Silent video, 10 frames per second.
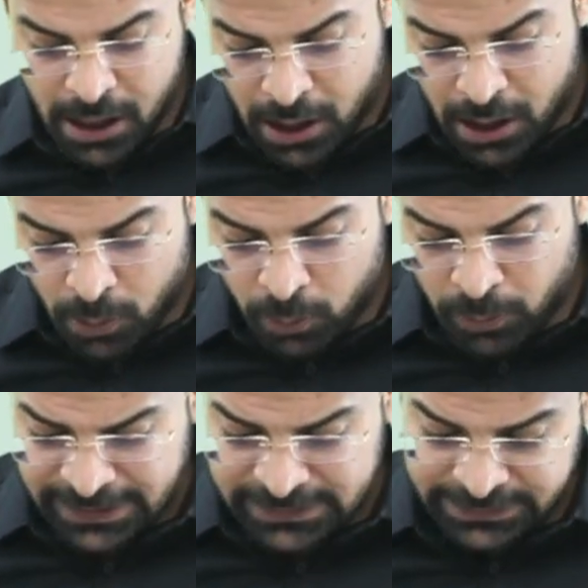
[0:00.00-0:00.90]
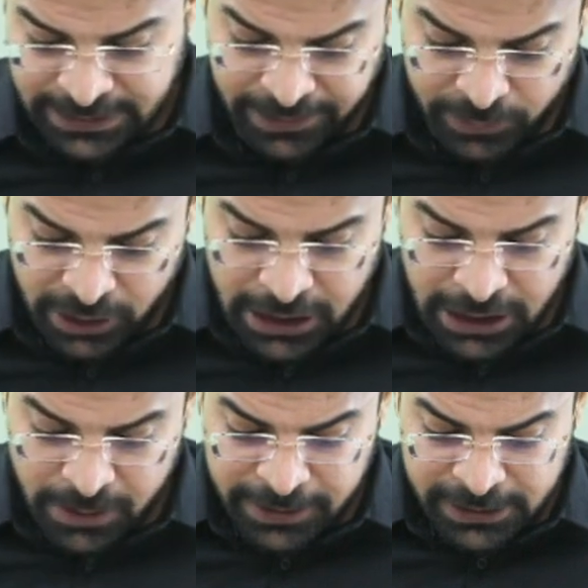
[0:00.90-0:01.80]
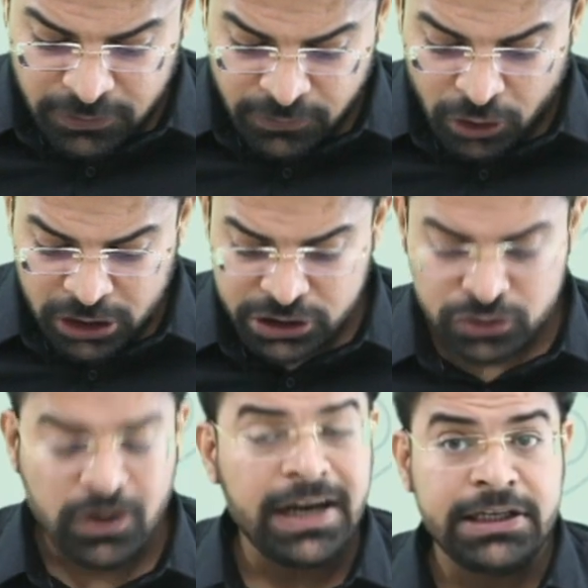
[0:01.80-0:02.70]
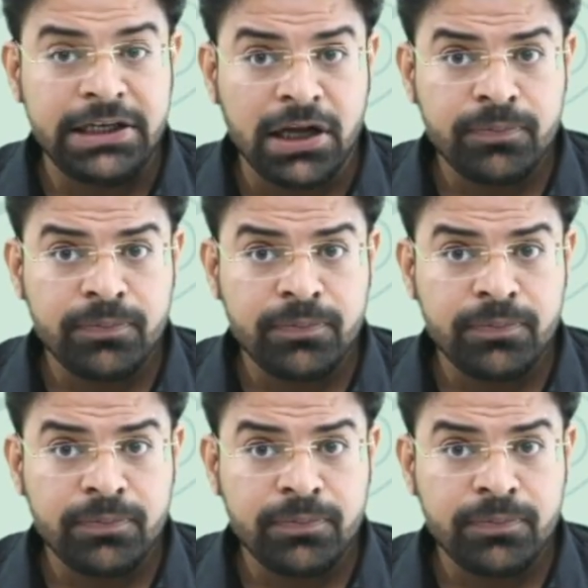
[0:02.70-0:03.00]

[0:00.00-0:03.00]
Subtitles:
One can say in place of cos square theta,